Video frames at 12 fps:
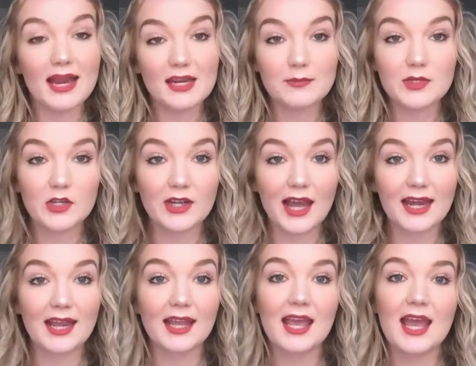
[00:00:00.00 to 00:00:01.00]
item you're
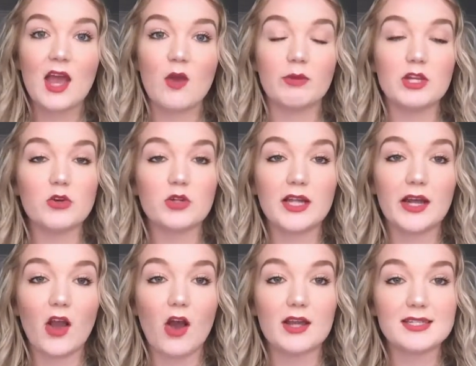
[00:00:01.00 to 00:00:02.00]
getting, when you
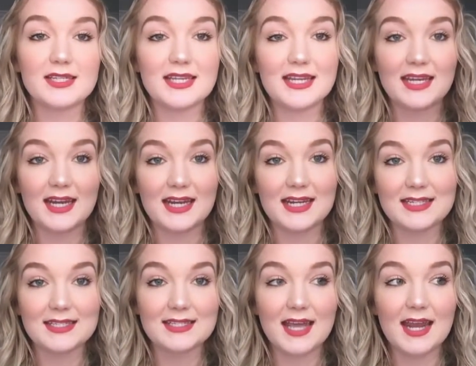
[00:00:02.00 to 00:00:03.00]
click onto the
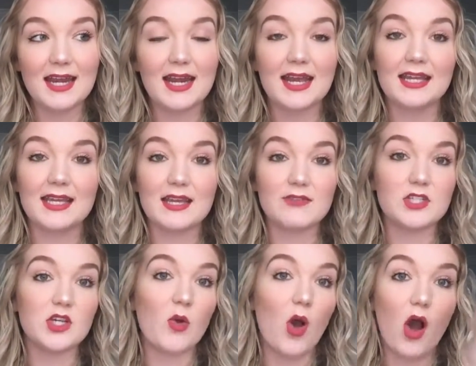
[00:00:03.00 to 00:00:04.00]
Canadian site, it gives
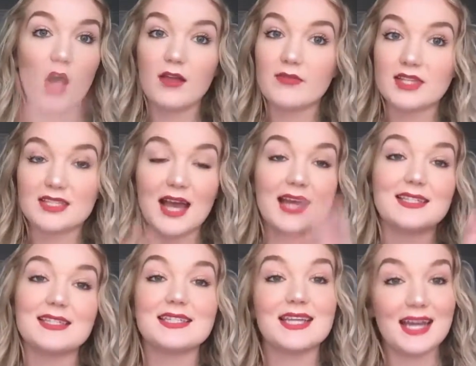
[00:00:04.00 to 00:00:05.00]
you all of the
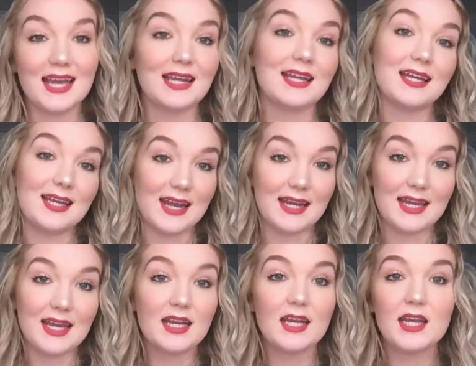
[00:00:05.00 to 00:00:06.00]
sizes in
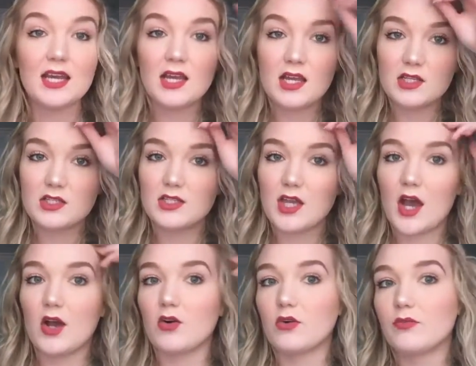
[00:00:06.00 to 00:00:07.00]
Canadian,
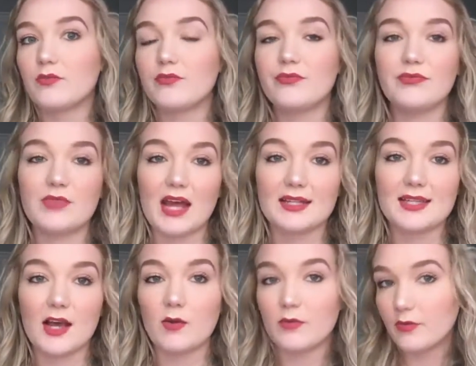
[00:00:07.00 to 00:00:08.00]
so that's
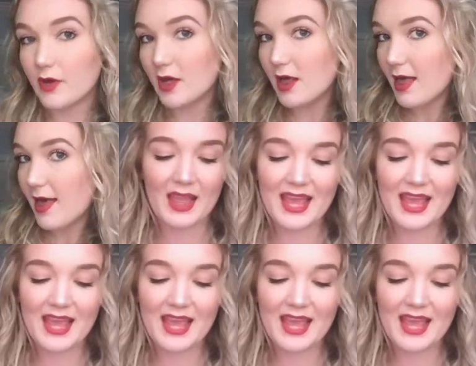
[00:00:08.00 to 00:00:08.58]
helpful.